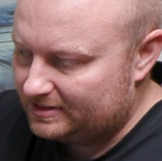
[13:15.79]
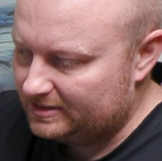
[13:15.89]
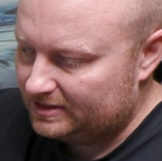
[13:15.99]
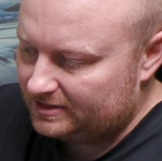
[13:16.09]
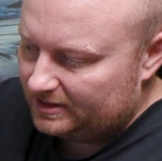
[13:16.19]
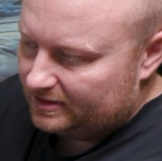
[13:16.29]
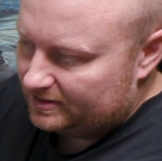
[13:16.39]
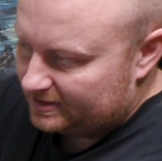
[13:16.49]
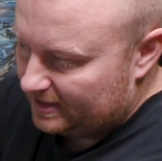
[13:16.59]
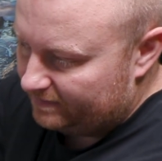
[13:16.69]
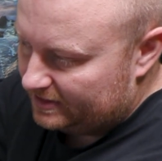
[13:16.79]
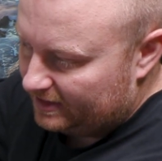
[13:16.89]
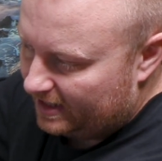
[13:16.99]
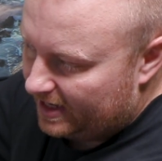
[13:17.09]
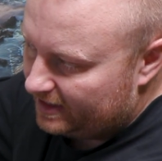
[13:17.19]
16,
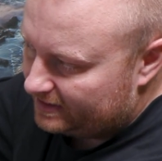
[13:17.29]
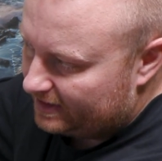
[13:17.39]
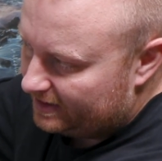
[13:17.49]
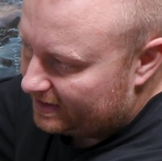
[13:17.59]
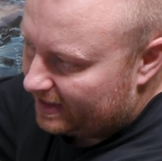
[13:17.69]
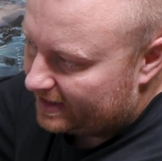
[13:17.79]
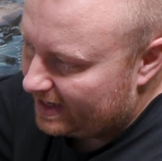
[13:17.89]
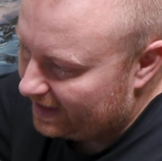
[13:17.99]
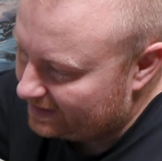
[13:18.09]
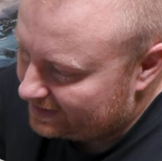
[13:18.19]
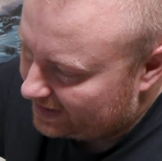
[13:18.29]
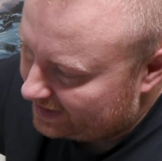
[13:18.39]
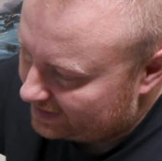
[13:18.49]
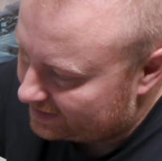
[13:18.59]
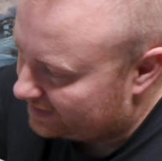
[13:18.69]
17, 18,
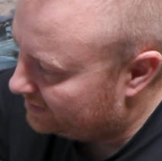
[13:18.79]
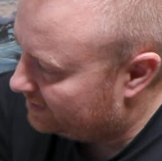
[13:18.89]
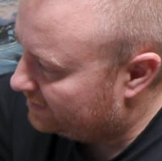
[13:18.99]
19.